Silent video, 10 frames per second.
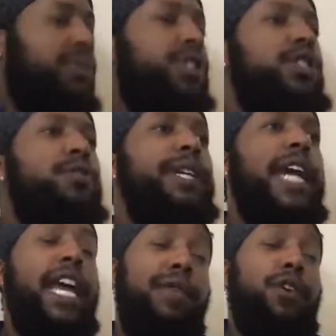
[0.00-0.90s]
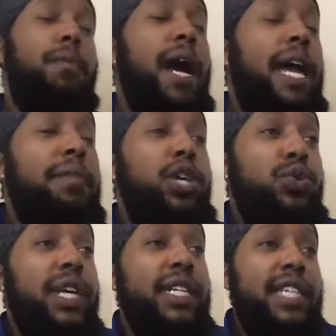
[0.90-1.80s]
Excuse me. And if you're Miami,
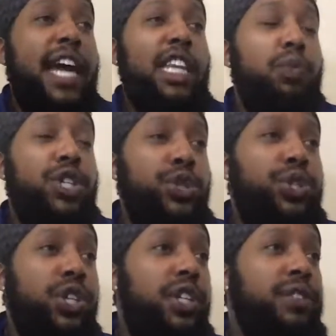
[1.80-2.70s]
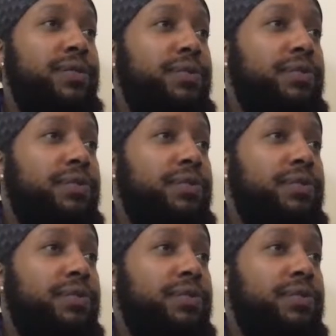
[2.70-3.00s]
you did exactly what you should.